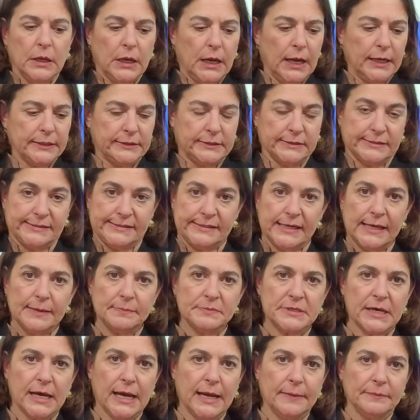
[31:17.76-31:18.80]
at the same
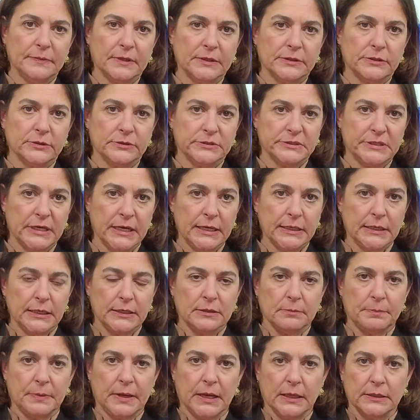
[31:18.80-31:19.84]
time that they're taking
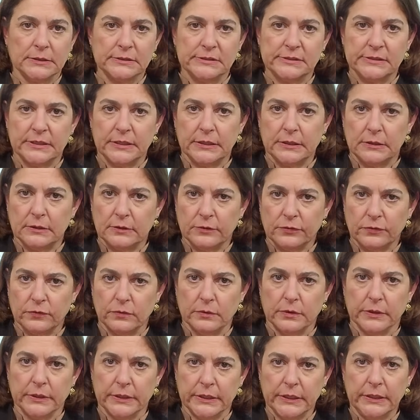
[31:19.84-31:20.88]
the Palestinian
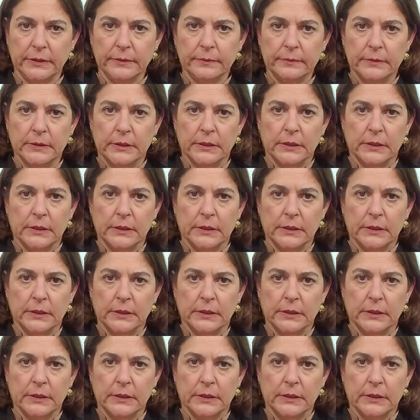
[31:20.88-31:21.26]
Authority,